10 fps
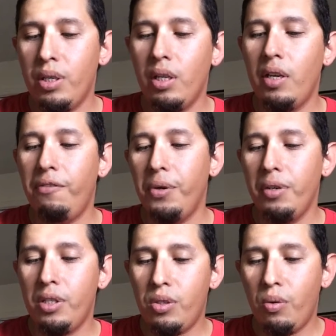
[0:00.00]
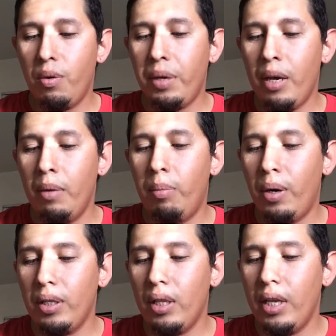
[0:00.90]
Suddenly a furious storm came up
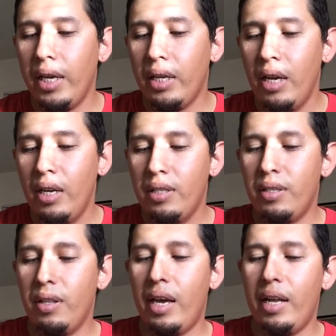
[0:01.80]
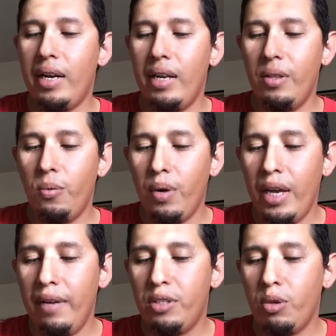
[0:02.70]
on the lake, so that the
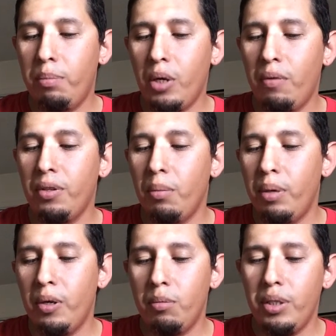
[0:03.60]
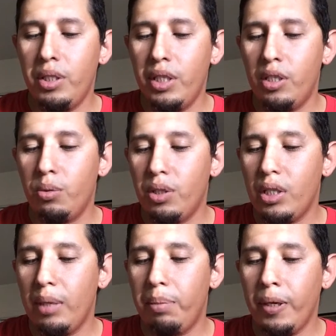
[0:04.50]
waves swept over the boat. But Jesus was
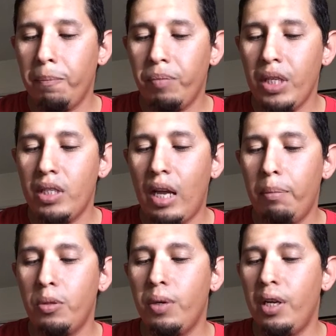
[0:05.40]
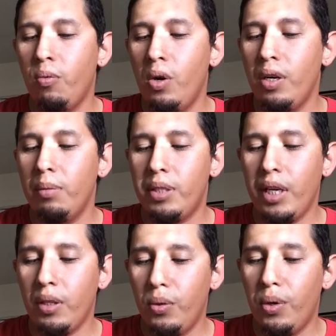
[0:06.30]
sleeping. The disciples went and woke him,
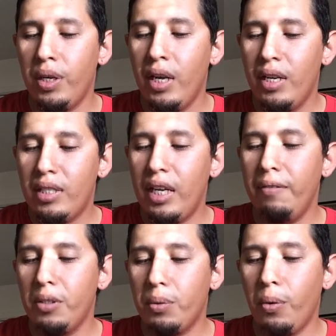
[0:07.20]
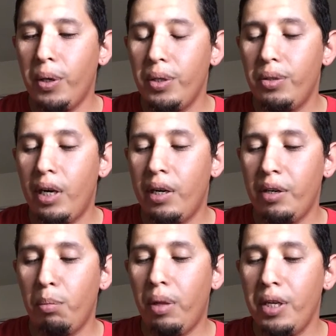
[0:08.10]
saying, Lord, save us, we're going to drown.
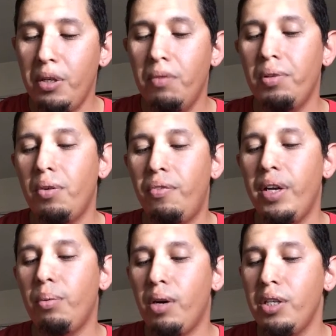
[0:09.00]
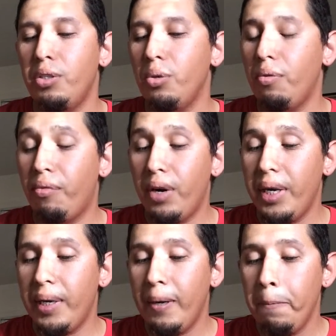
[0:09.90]
He replied, you have little faith, why are you so
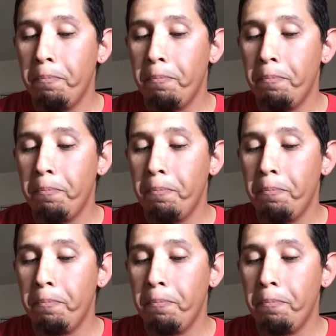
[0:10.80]
afraid?